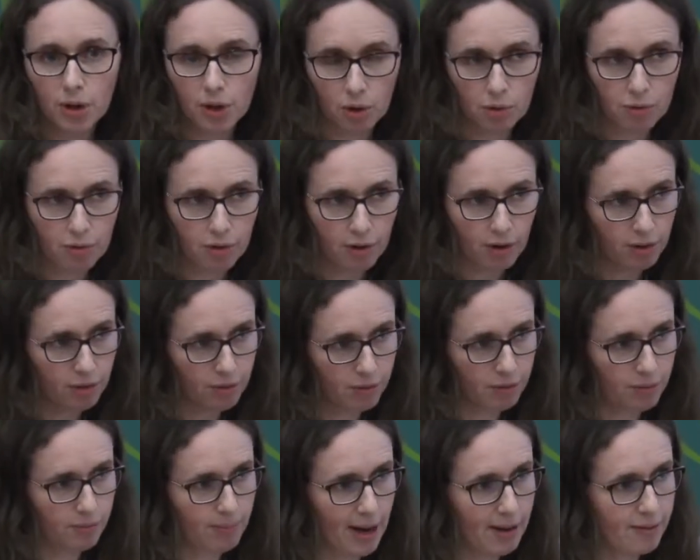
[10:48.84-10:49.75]
for
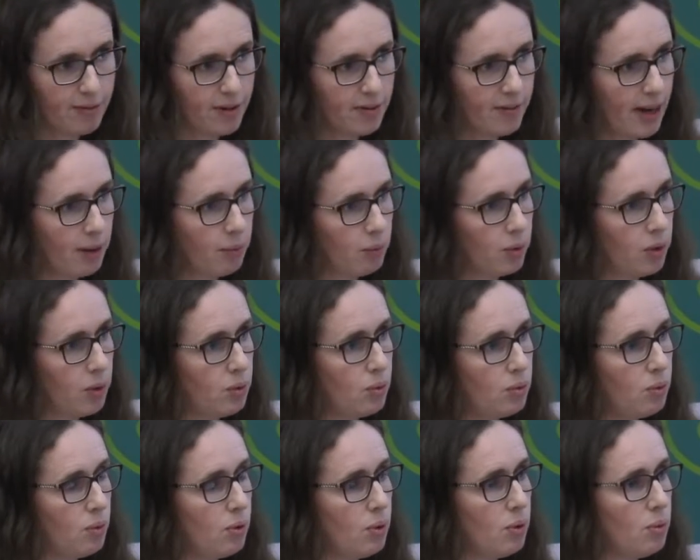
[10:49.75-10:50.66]
benefit of anyone
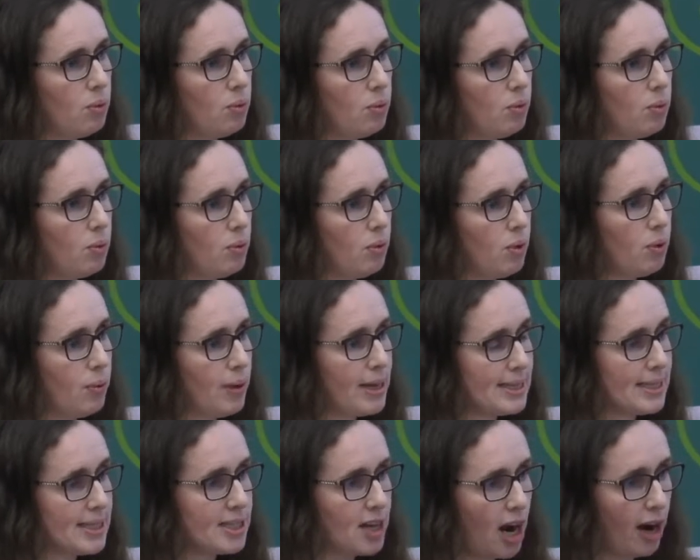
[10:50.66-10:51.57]
who
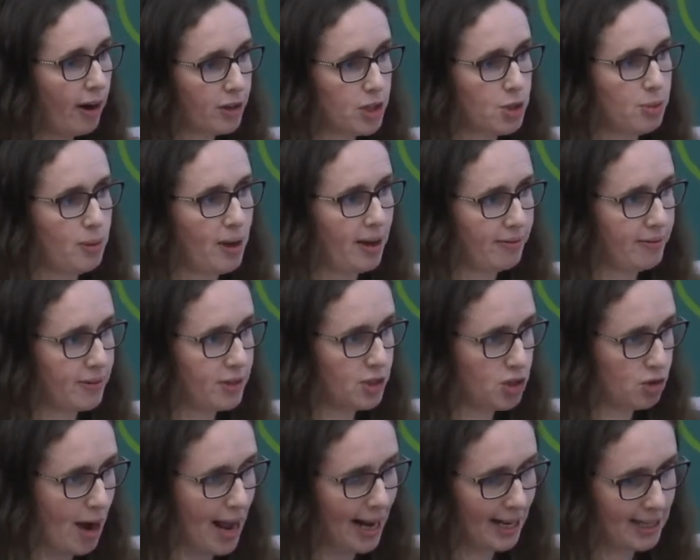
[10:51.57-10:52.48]
isn't Irish, we have a
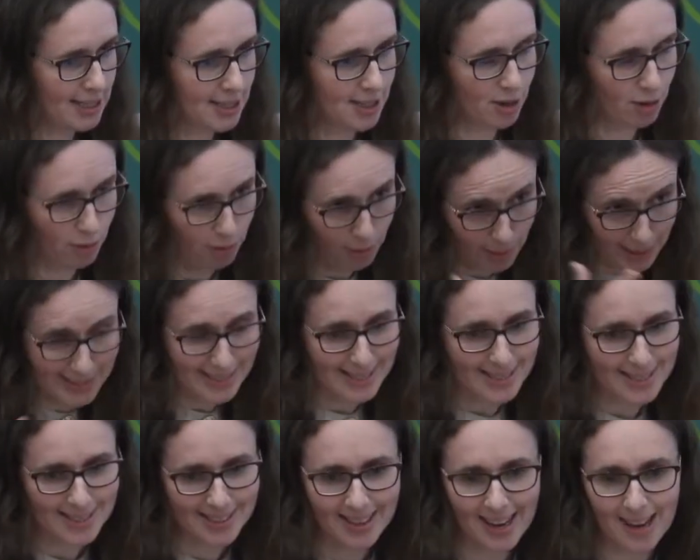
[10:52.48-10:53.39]
direct, or who
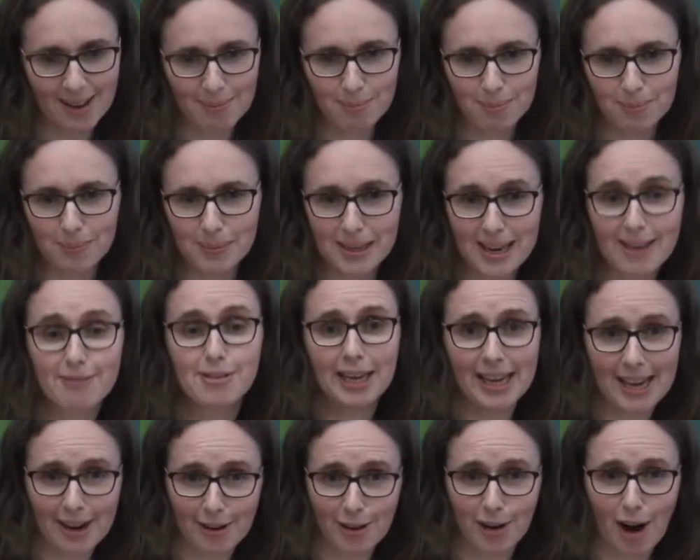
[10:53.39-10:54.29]
isn't living
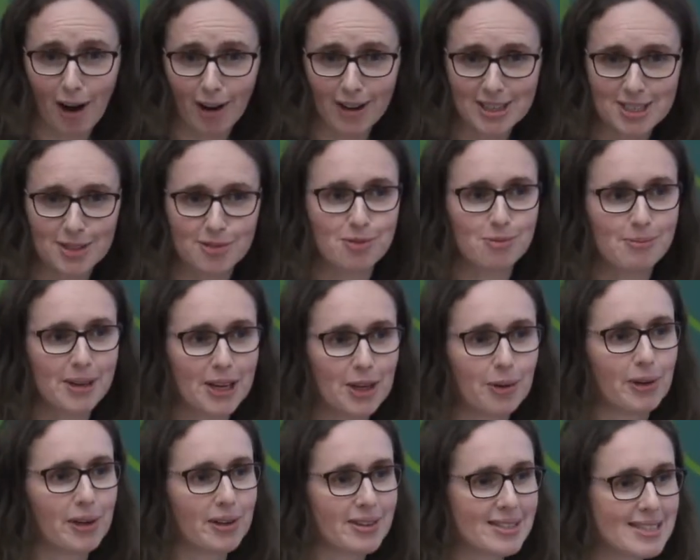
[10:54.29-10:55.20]
here in Ireland and familiar
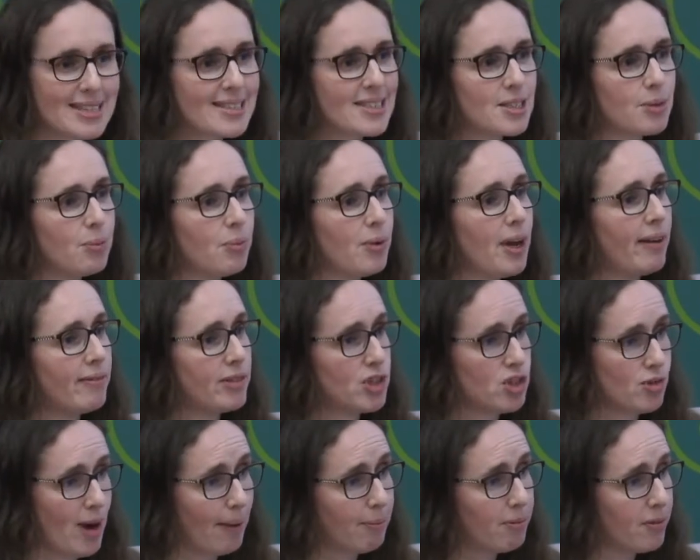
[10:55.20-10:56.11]
with our system, we have a
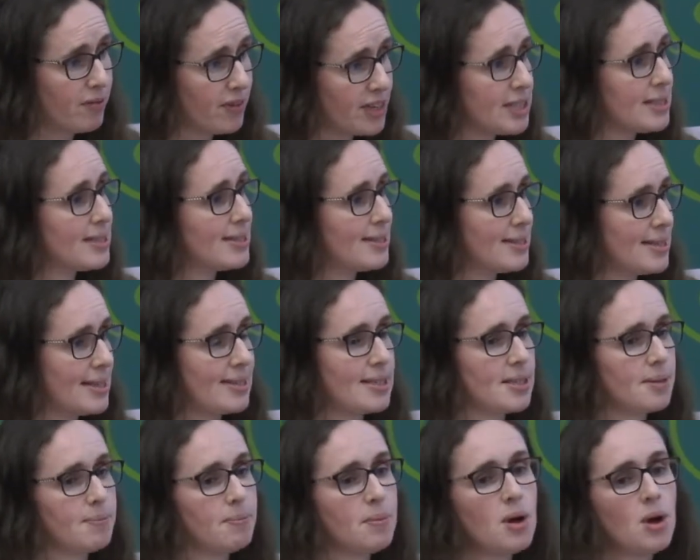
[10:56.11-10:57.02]
direct provision
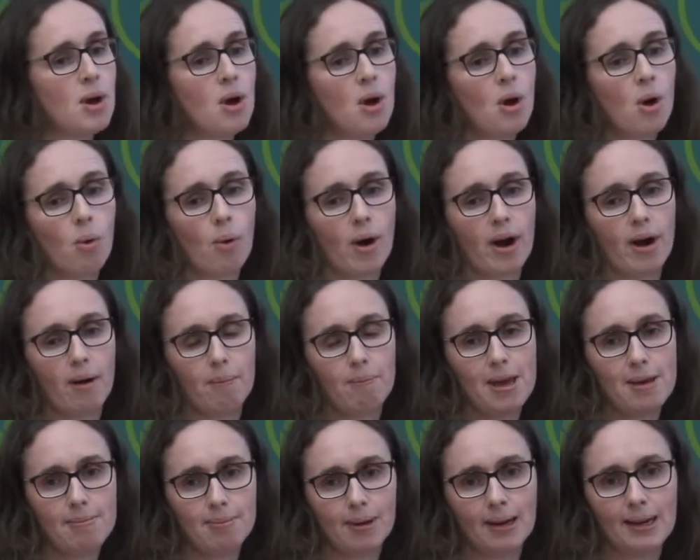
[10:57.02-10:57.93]
system where
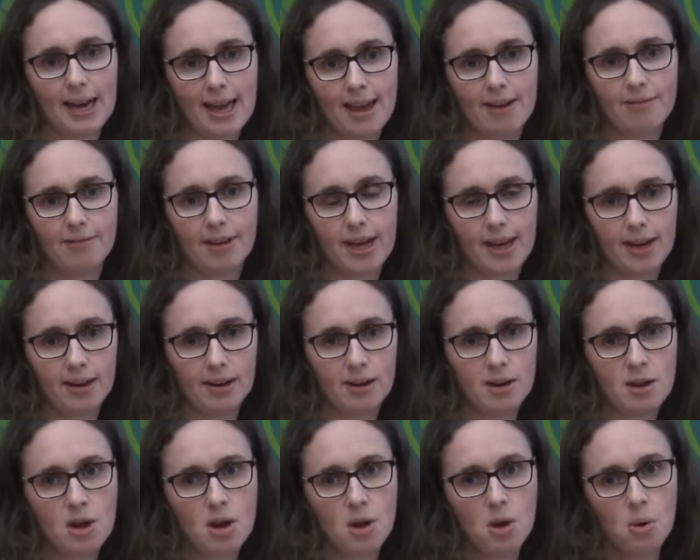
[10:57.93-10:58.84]
people live in
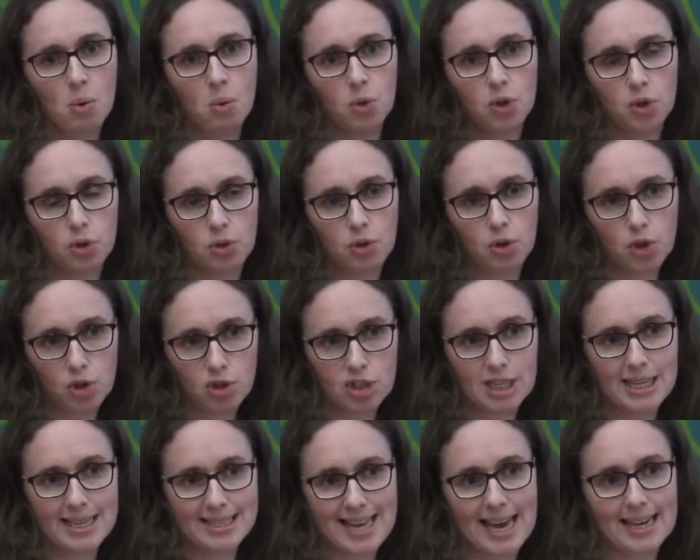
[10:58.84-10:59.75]

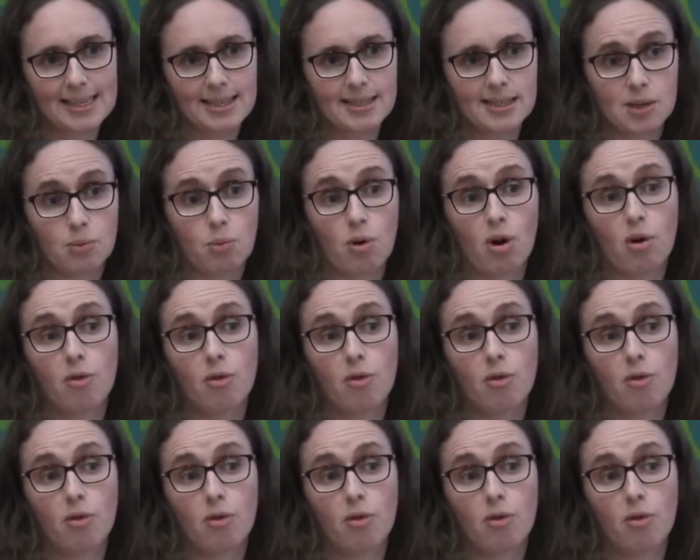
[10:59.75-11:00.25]
usually settings that were